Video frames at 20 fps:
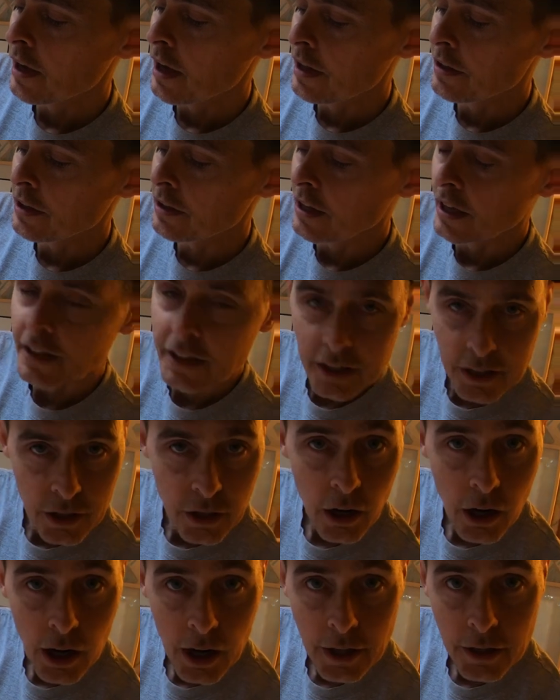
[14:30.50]
and then they get
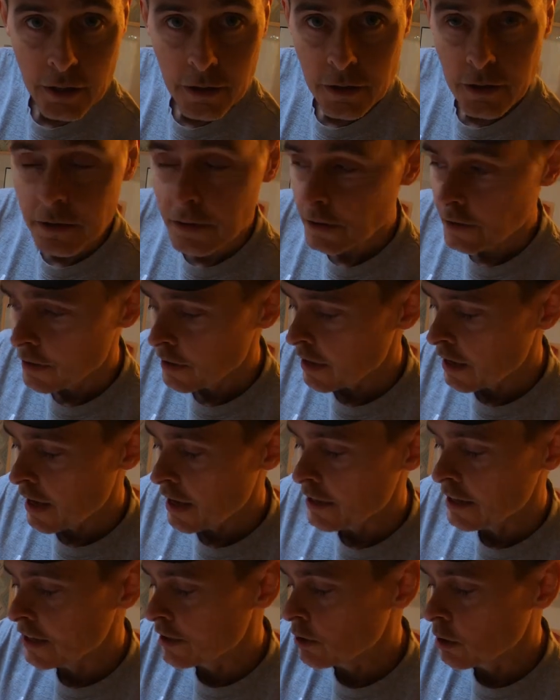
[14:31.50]
caught
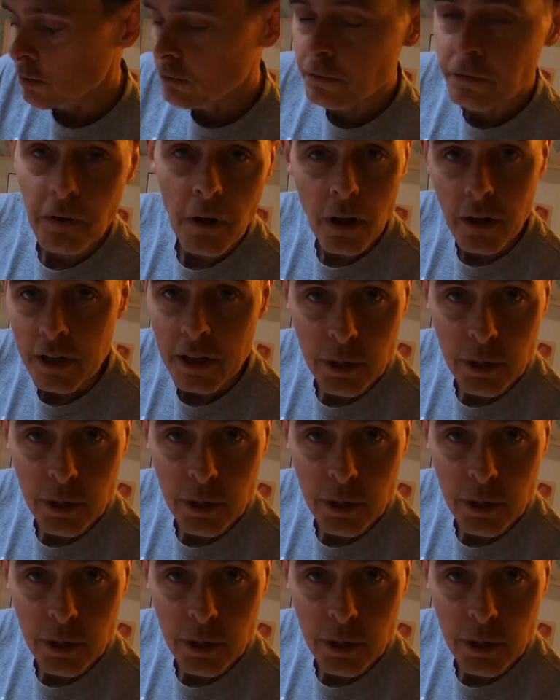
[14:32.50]
and they don't fall